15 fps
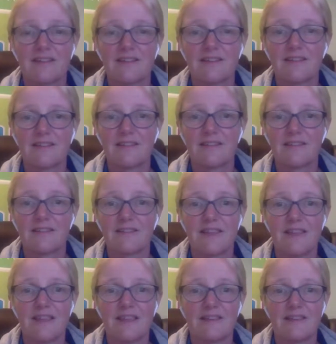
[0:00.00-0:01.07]

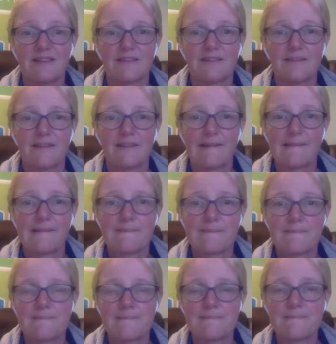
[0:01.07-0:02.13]

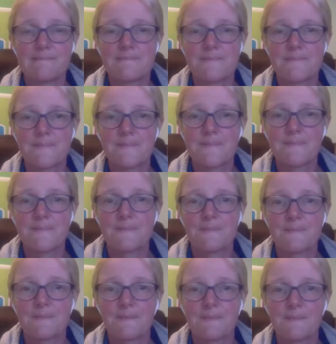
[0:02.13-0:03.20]

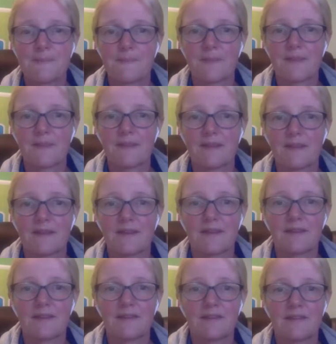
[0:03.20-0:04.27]

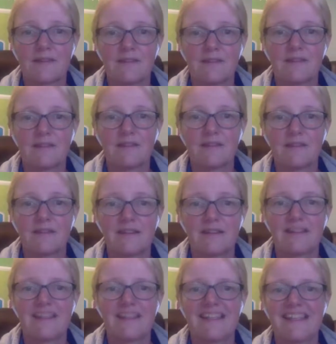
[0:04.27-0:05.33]

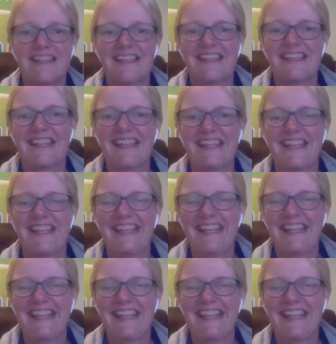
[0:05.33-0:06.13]
(silent)